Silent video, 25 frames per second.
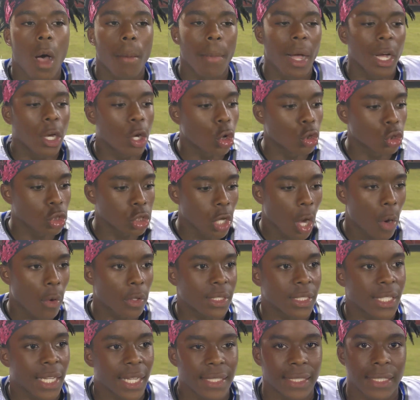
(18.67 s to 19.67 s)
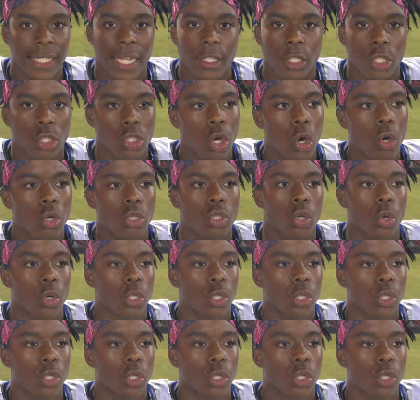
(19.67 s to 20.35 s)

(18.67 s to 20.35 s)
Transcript: My coach has always said set the tone,